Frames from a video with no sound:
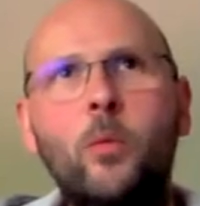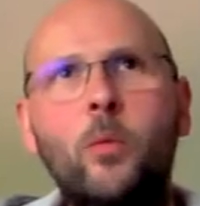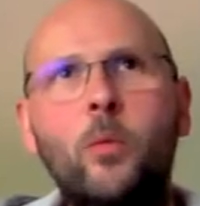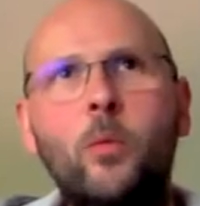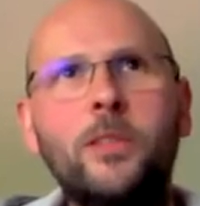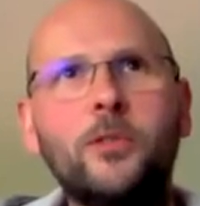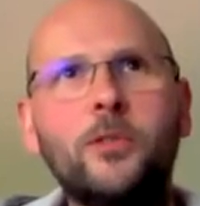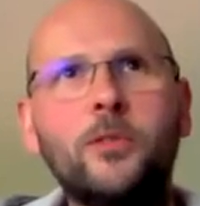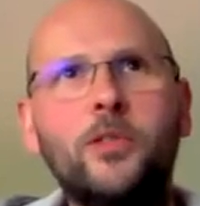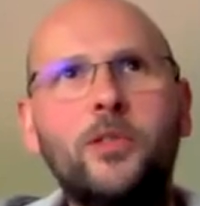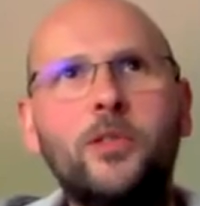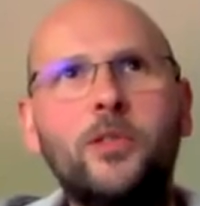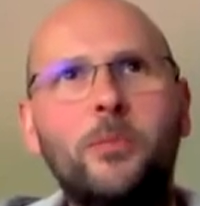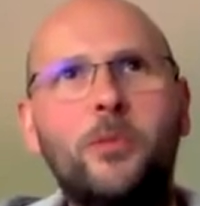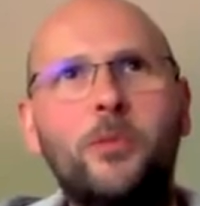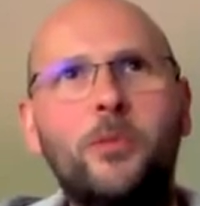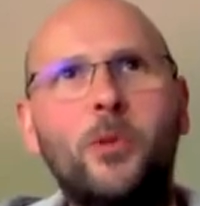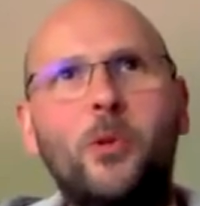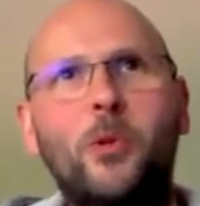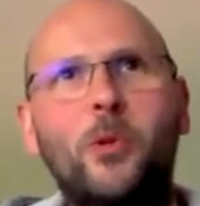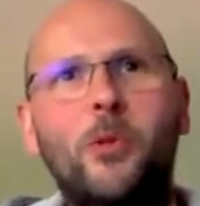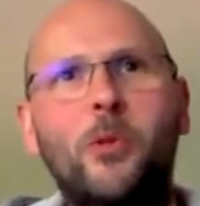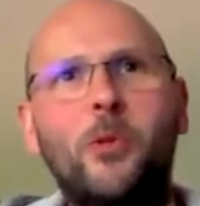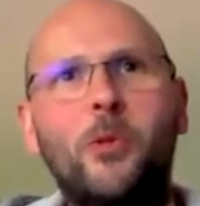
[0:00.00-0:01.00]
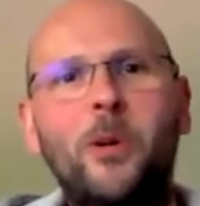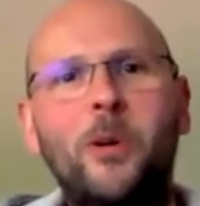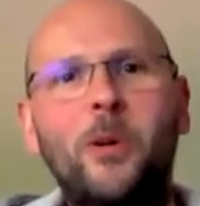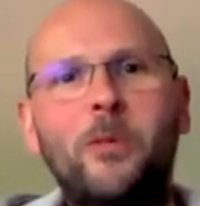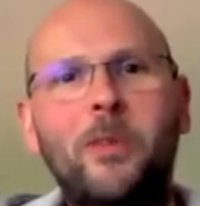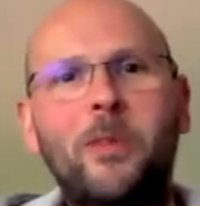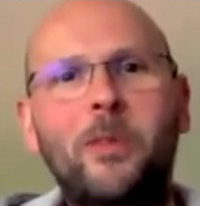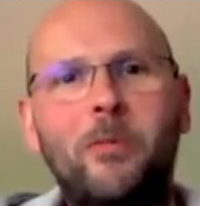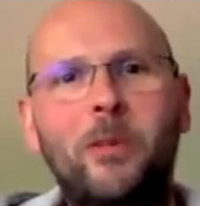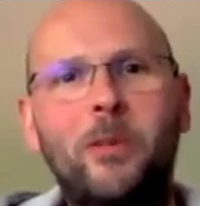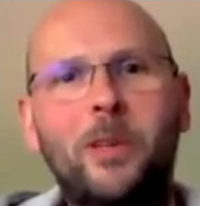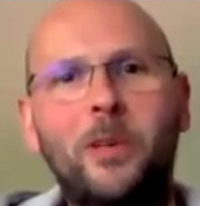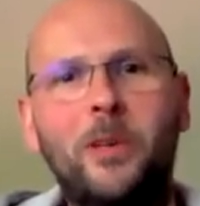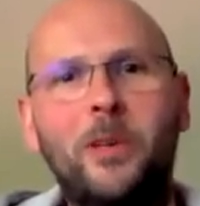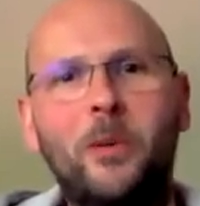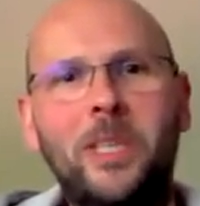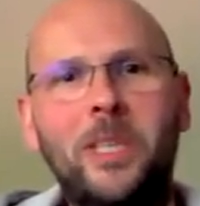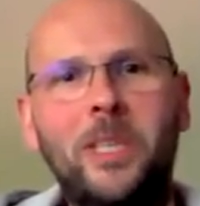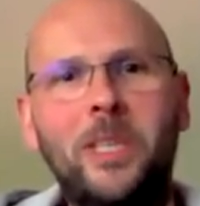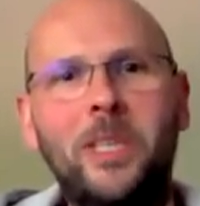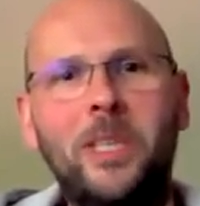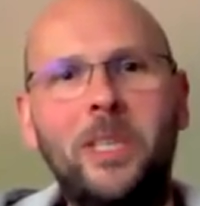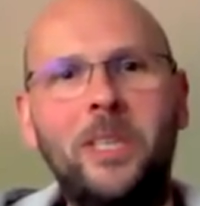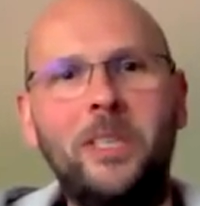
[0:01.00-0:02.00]
tour of everything that we did to
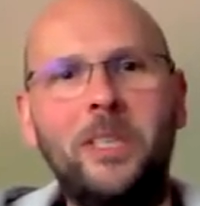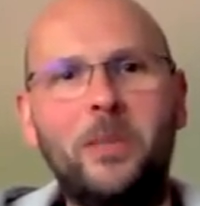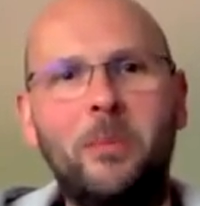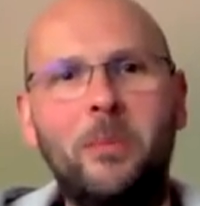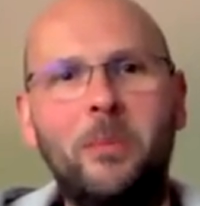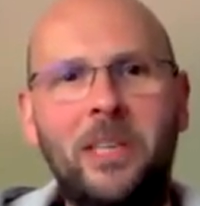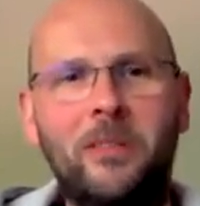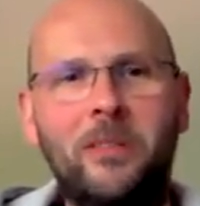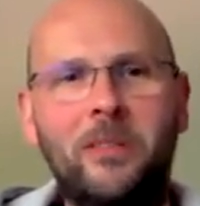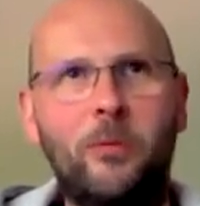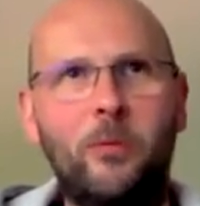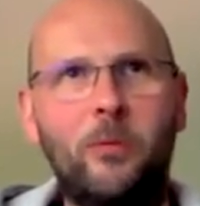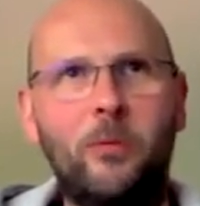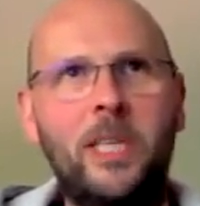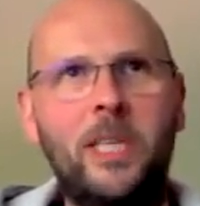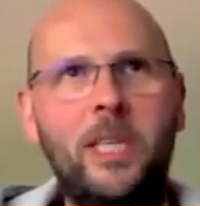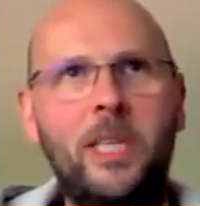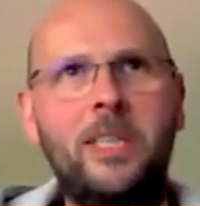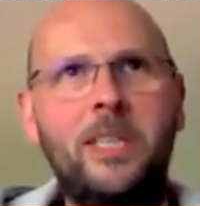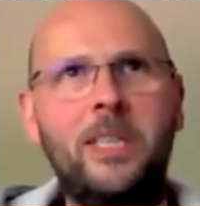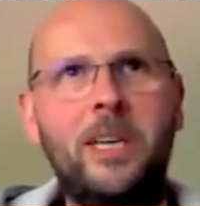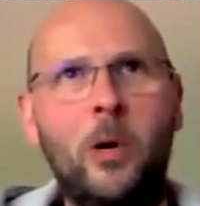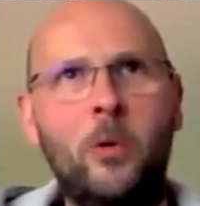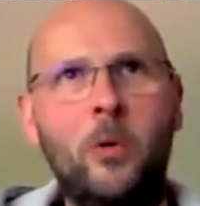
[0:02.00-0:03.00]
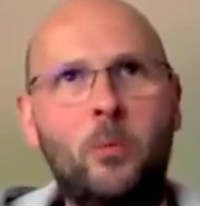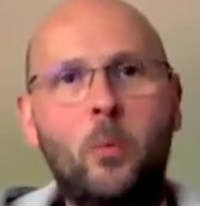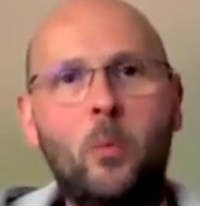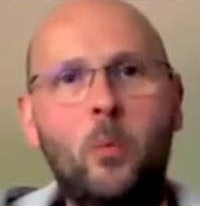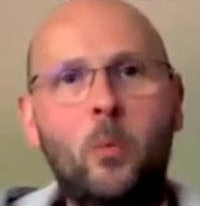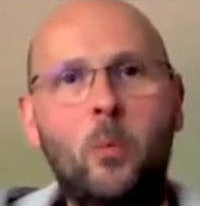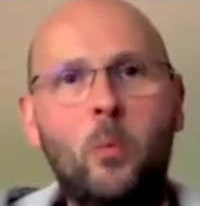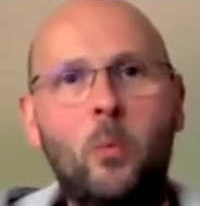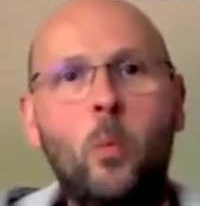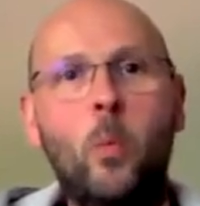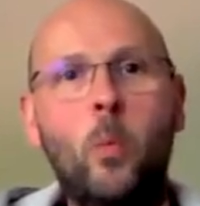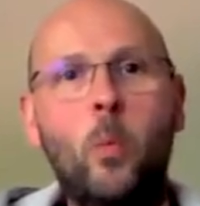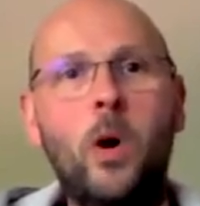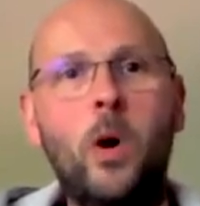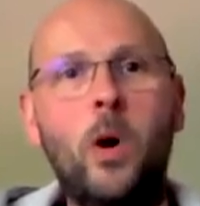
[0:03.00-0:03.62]
make the 3D demo work.